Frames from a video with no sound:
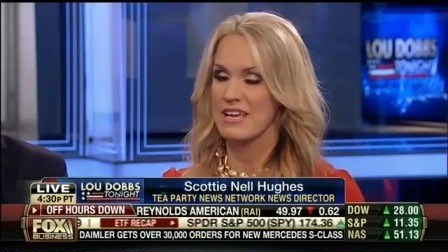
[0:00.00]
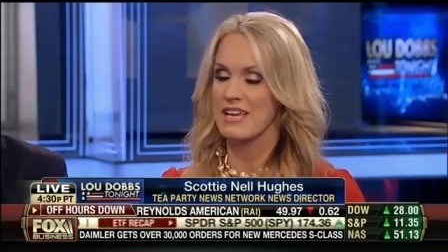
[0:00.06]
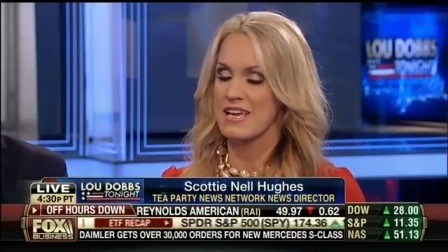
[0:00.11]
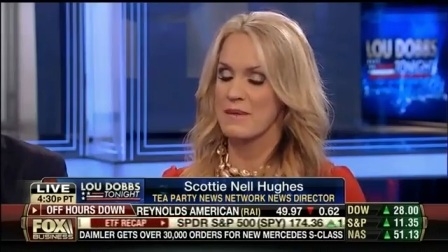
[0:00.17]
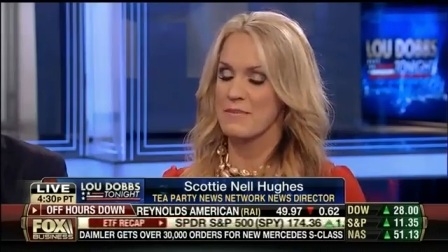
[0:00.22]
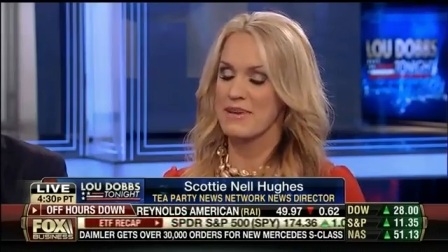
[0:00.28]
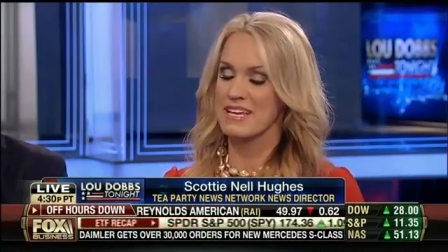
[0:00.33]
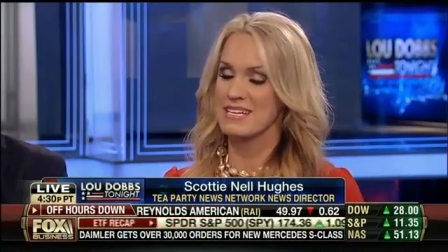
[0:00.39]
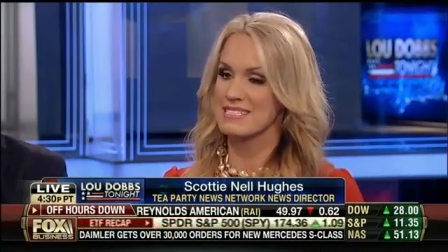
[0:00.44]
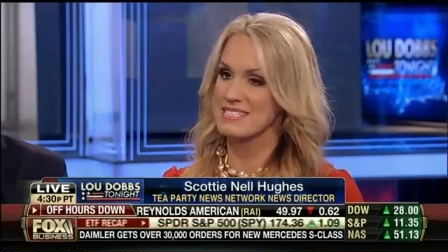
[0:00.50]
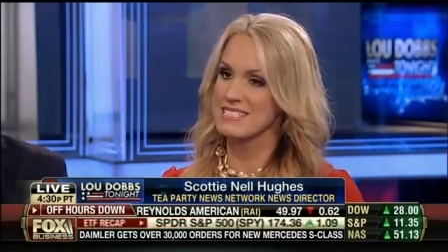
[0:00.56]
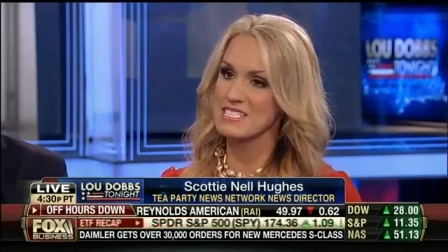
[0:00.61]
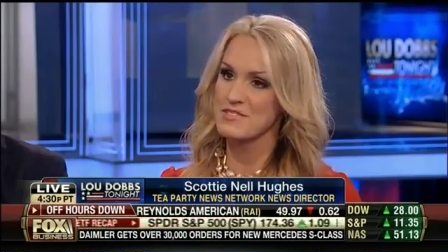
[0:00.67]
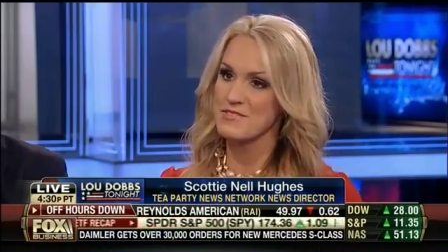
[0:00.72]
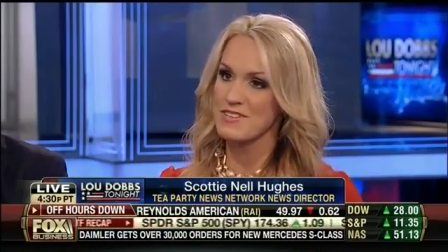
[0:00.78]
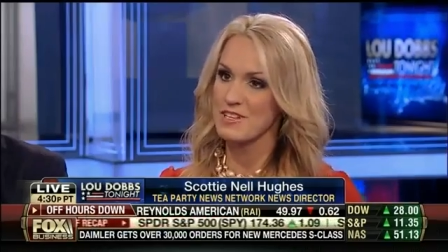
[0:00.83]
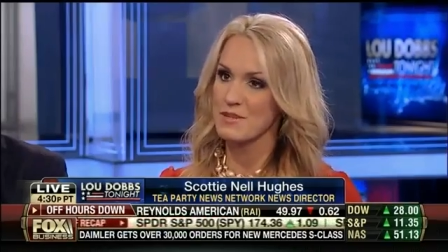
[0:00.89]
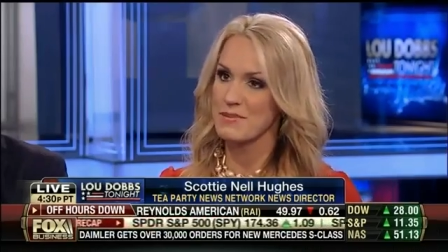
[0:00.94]
And because his
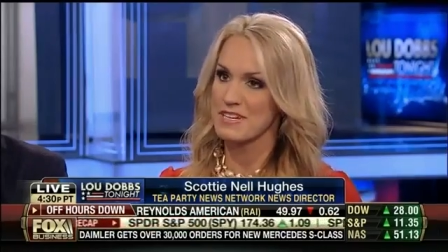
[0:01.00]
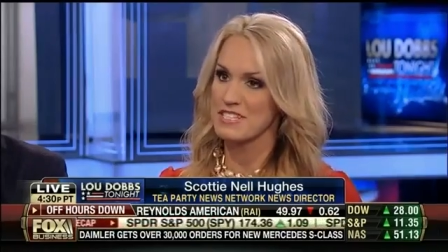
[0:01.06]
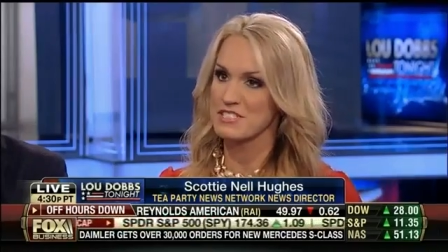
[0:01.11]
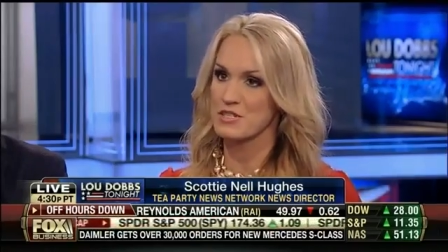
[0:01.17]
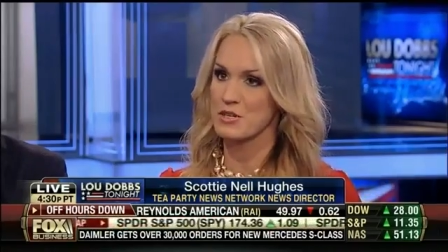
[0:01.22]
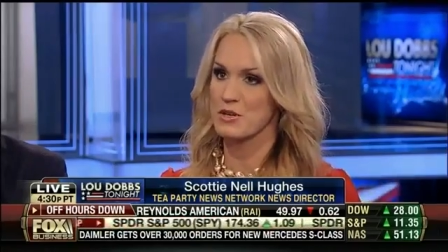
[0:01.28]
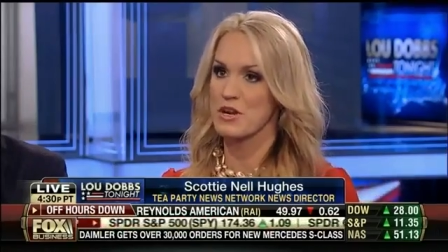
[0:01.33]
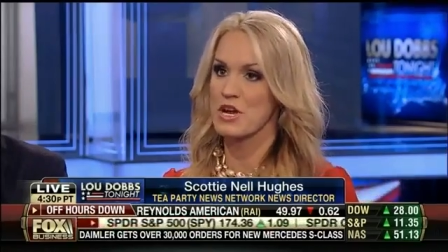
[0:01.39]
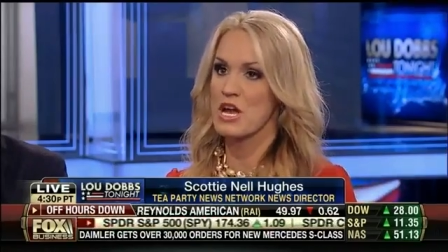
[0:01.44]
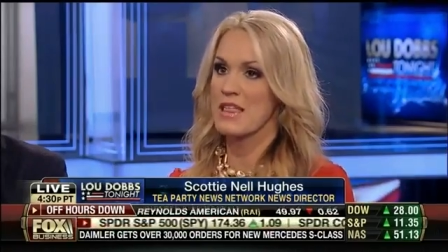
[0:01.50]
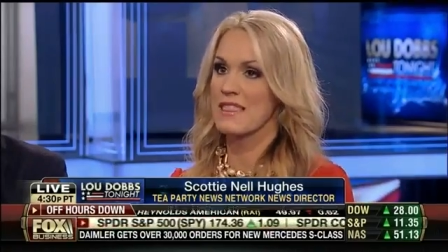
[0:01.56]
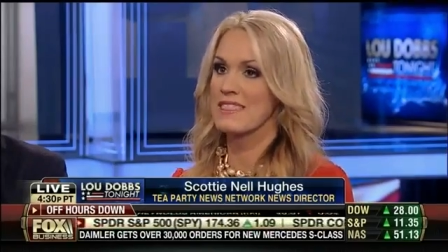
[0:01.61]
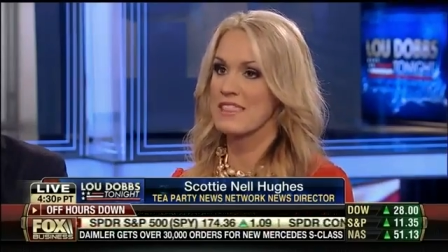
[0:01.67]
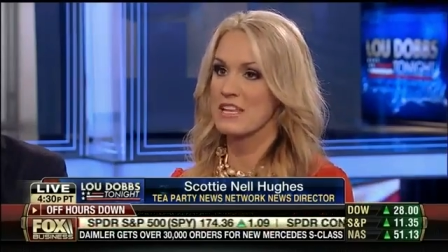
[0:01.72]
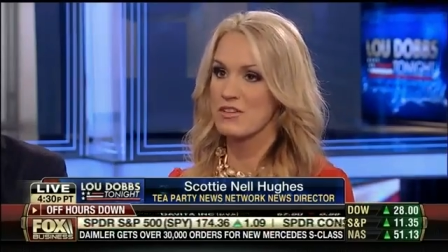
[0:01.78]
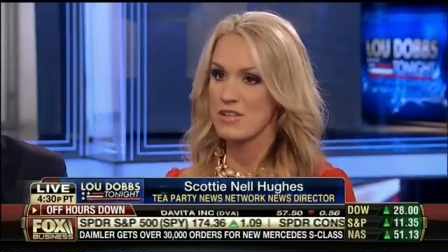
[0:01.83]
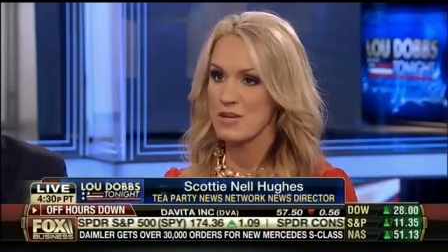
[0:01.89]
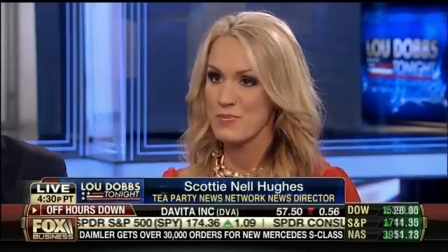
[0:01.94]
filibuster
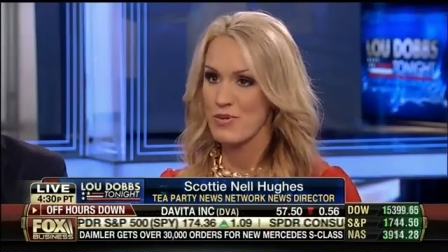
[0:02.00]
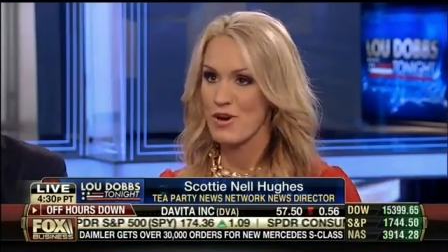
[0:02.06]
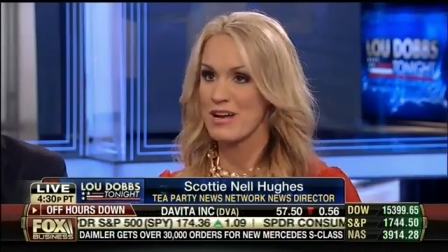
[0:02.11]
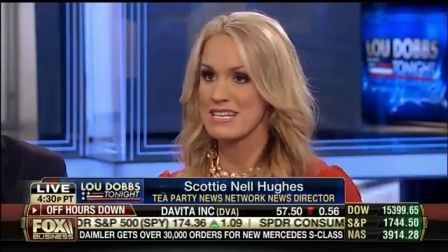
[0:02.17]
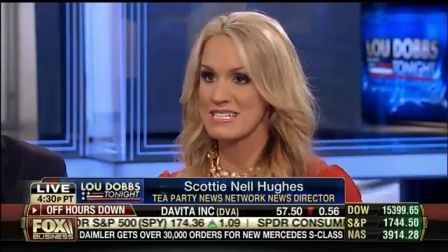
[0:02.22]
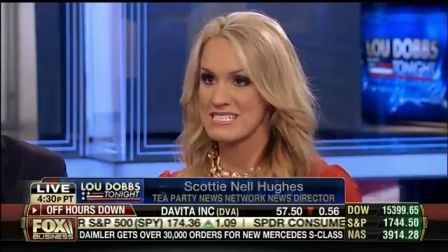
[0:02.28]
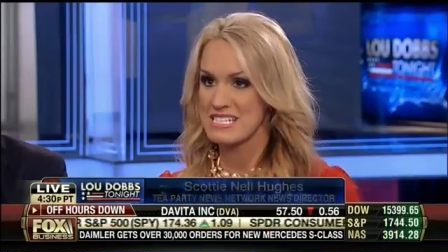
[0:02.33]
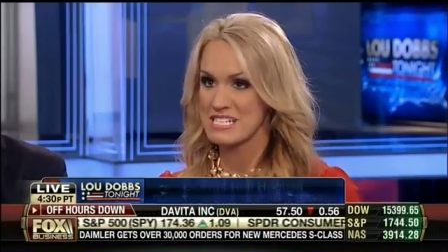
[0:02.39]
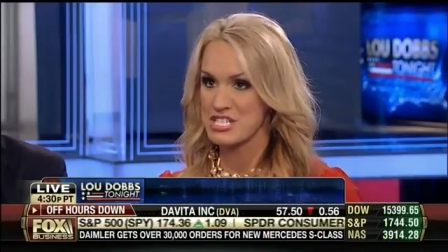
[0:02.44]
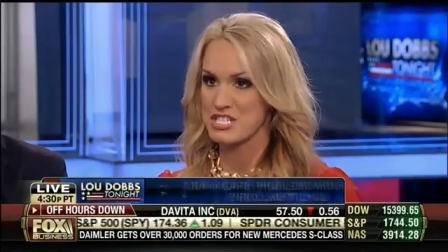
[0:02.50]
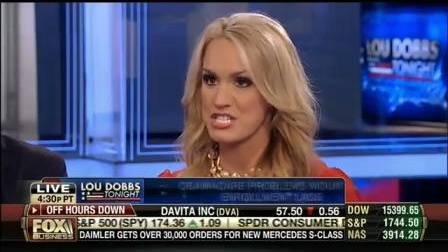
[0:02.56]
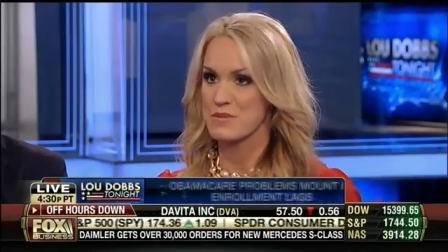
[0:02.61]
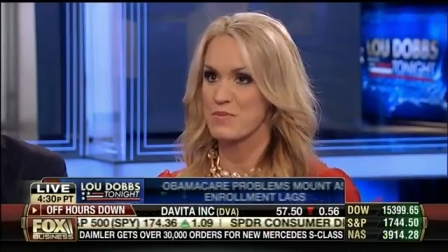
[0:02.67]
literally brought attention,